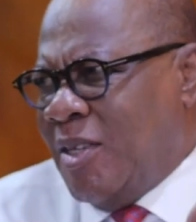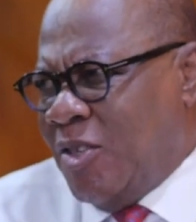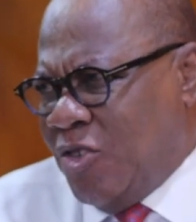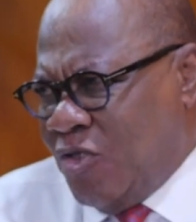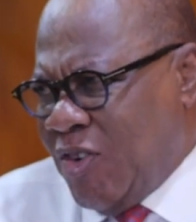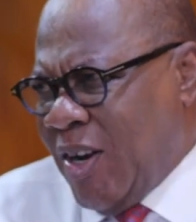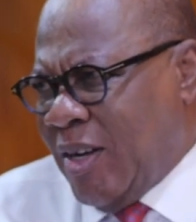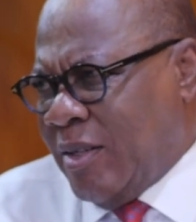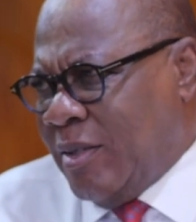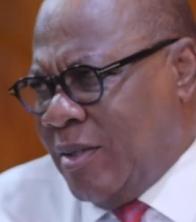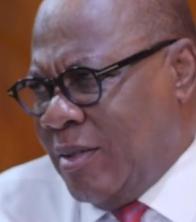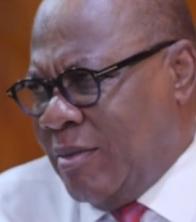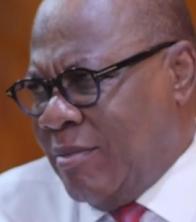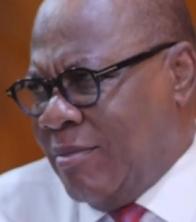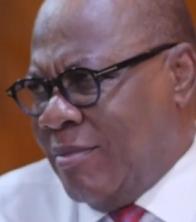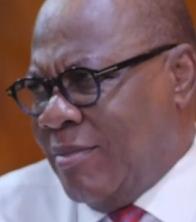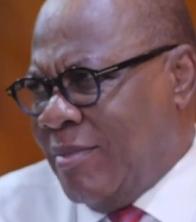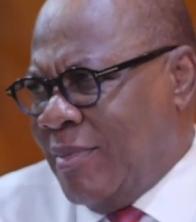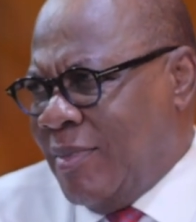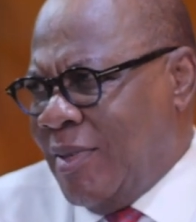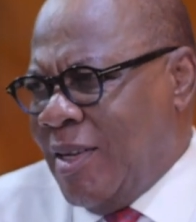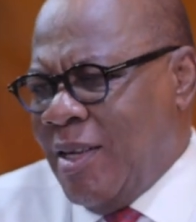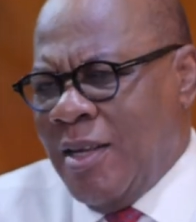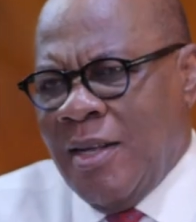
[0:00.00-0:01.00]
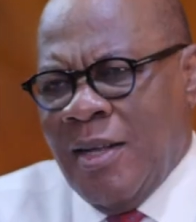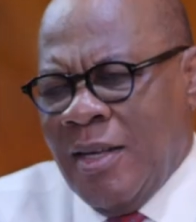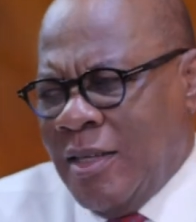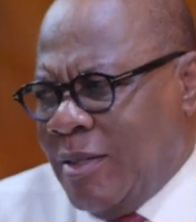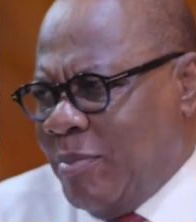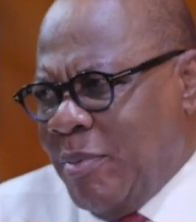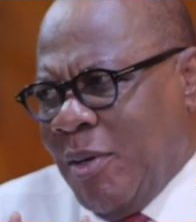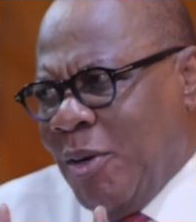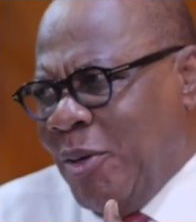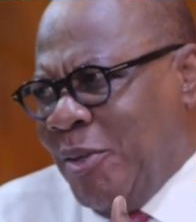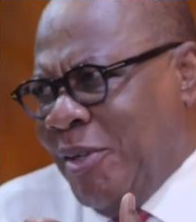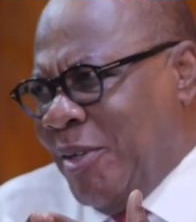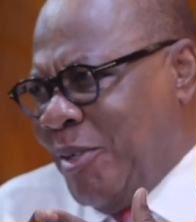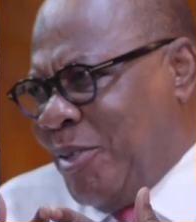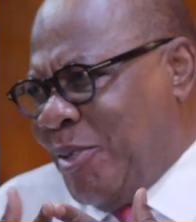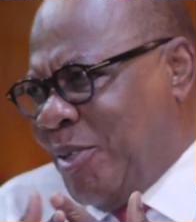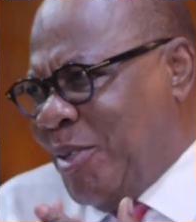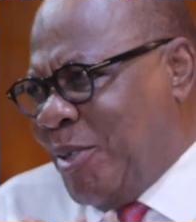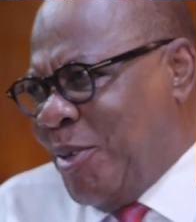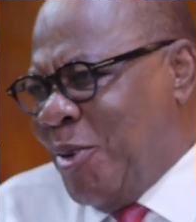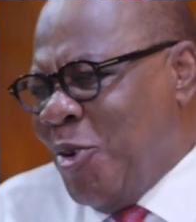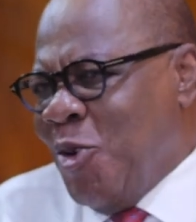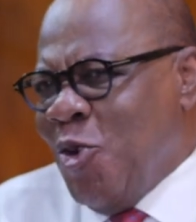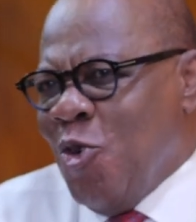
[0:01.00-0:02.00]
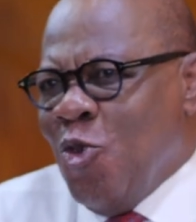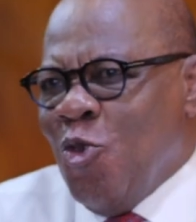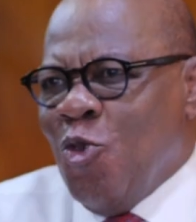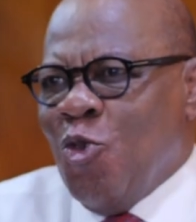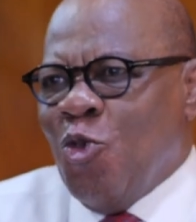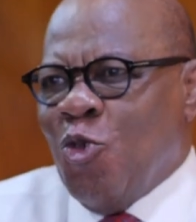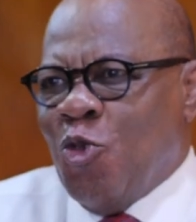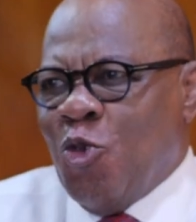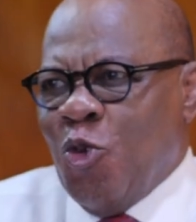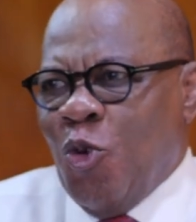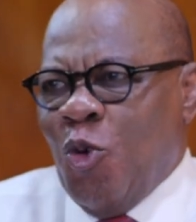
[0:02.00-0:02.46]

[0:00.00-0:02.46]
distracting. -hmm. Let's be honest. Yeah.